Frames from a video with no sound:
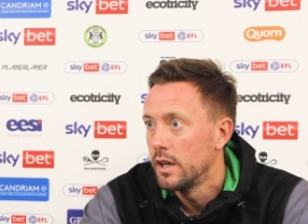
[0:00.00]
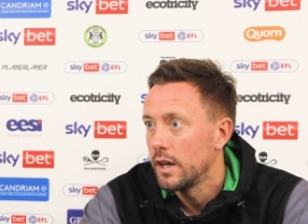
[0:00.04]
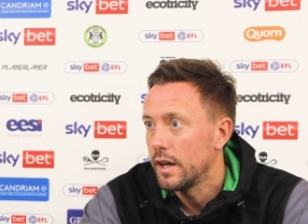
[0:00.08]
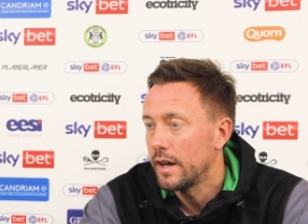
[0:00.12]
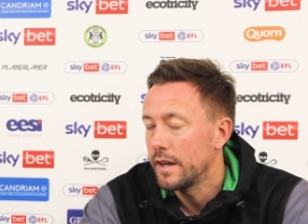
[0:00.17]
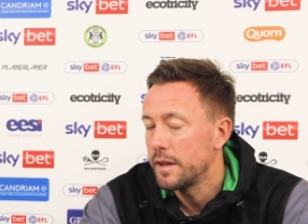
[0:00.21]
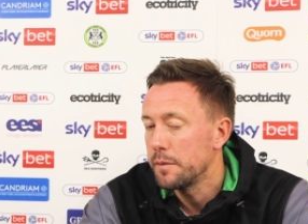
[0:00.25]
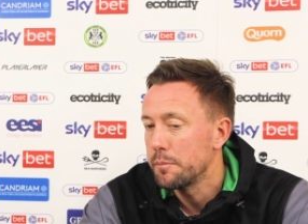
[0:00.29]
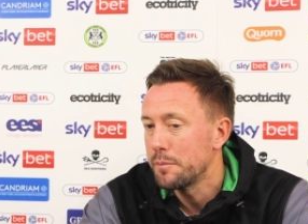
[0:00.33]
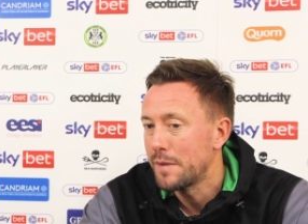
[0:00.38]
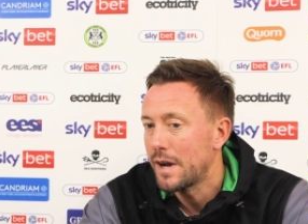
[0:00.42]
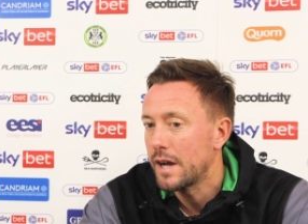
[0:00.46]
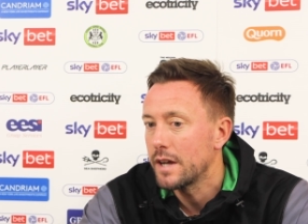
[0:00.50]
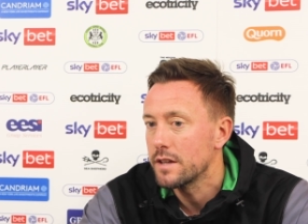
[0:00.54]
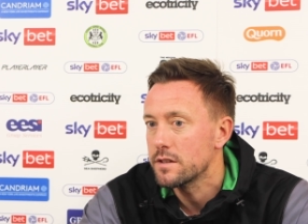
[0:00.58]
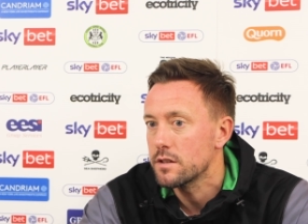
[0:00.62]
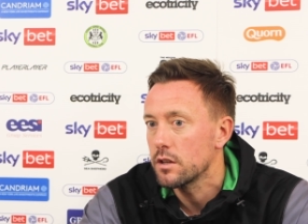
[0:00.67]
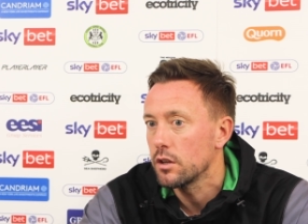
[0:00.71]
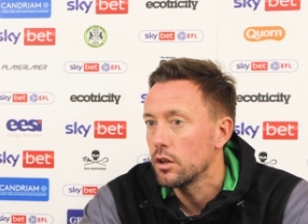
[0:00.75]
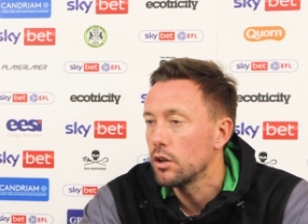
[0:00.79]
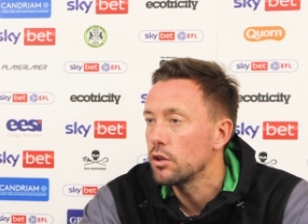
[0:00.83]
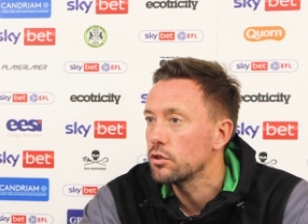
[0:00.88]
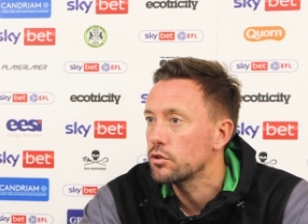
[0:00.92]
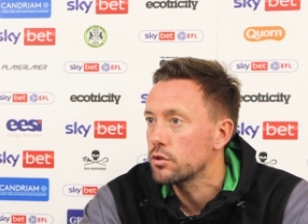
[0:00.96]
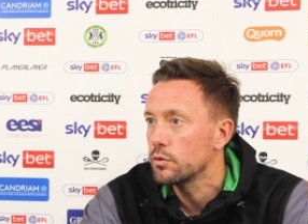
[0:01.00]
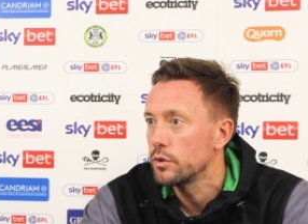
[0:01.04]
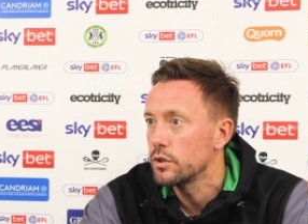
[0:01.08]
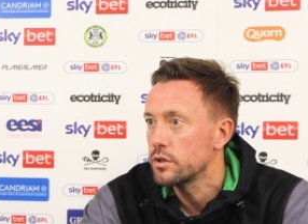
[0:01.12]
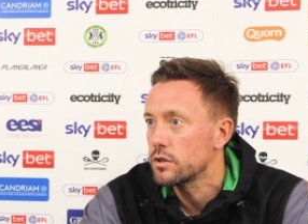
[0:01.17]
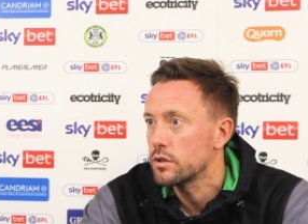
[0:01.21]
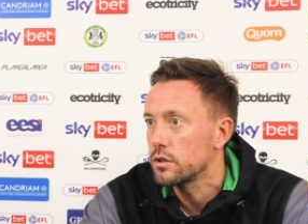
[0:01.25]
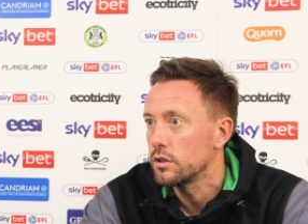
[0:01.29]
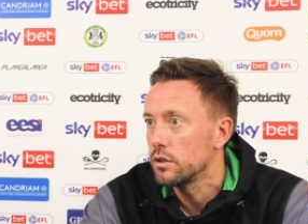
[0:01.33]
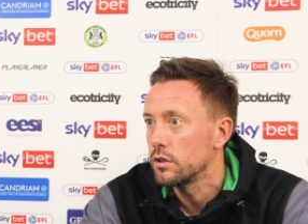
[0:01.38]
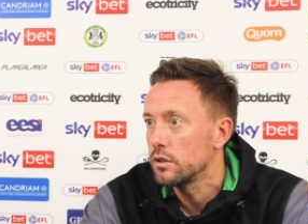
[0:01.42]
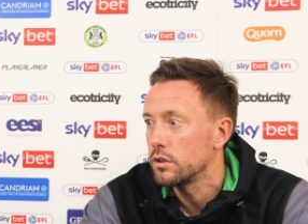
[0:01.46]
and it matters a lot to
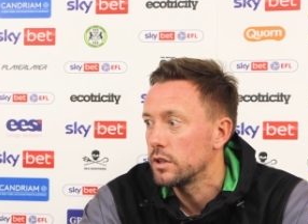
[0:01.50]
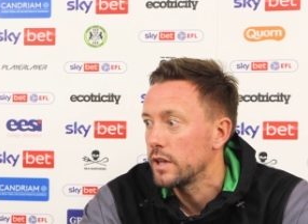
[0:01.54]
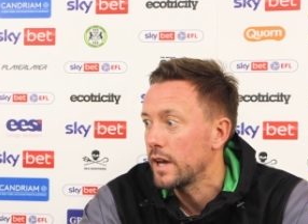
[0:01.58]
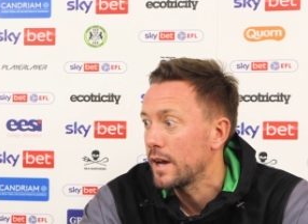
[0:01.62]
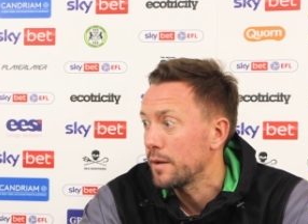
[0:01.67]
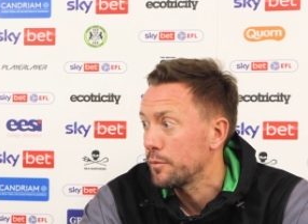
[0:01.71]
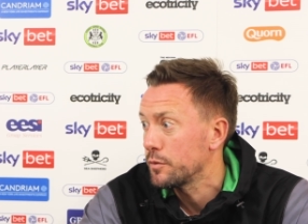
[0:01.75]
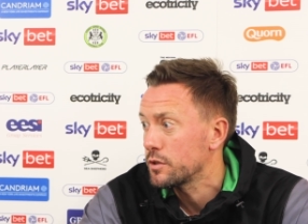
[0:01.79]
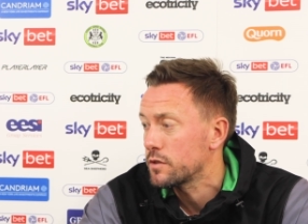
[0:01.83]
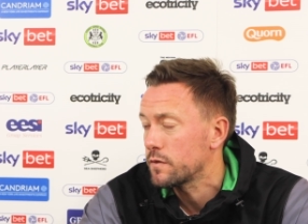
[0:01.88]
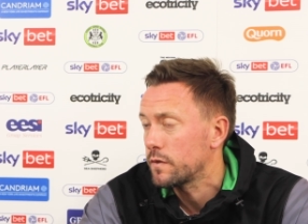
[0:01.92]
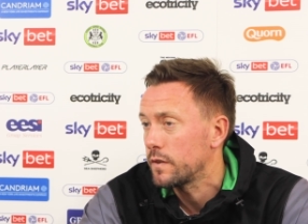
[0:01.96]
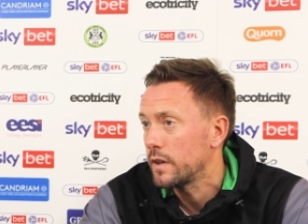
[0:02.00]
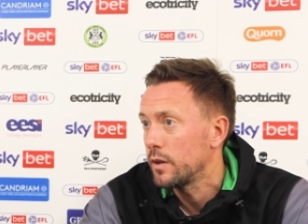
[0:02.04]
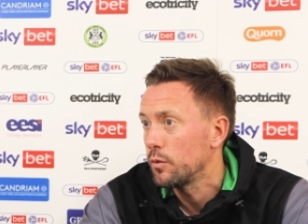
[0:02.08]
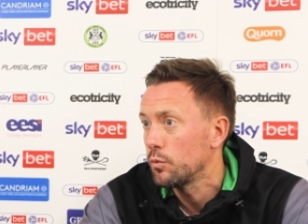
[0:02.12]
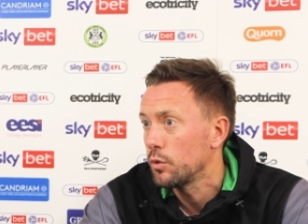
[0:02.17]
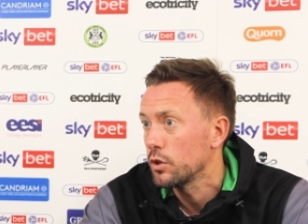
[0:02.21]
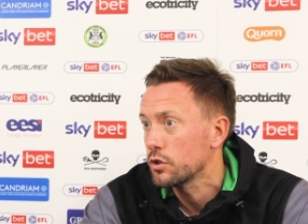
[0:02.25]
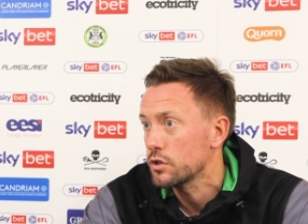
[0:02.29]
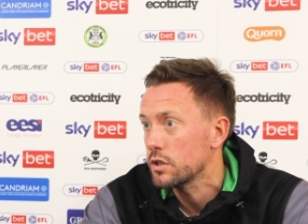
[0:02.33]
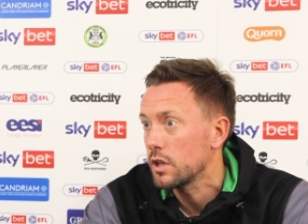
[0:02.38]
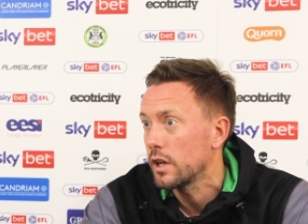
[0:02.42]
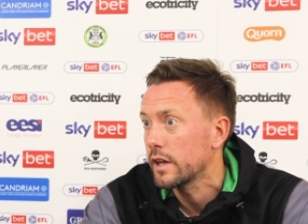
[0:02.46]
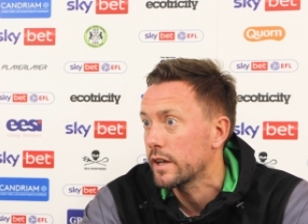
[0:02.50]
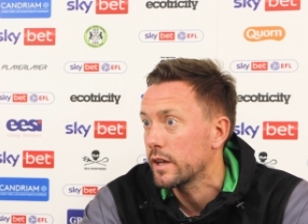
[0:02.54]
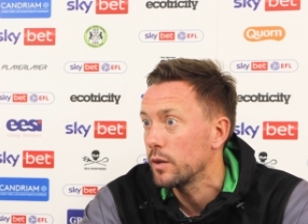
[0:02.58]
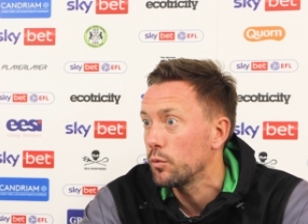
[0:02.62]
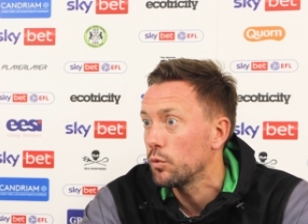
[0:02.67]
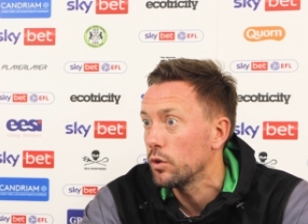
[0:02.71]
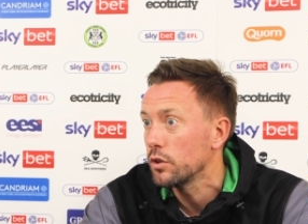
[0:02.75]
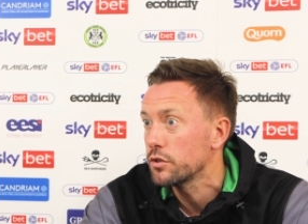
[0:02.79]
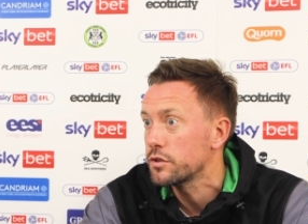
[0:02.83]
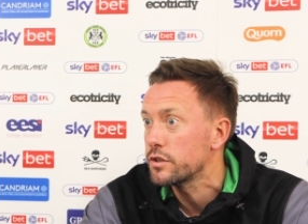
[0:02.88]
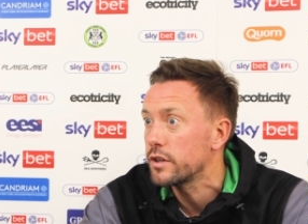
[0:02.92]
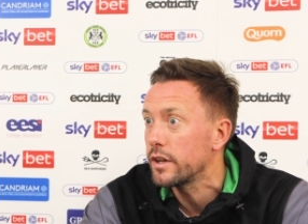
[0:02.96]
us that the atmosphere was like it
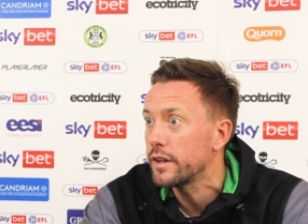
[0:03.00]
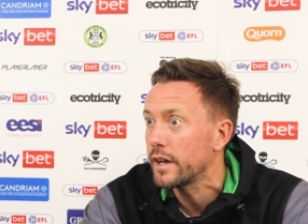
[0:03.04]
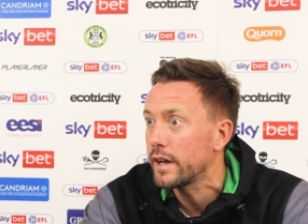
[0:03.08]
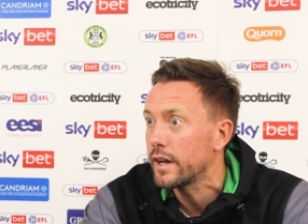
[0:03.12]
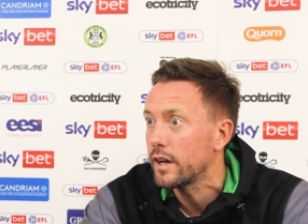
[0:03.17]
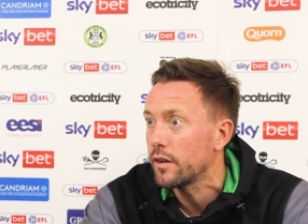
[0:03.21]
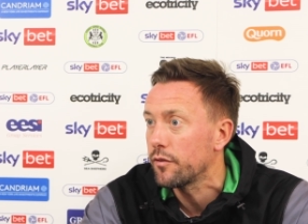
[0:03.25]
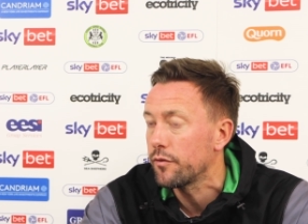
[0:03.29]
was today.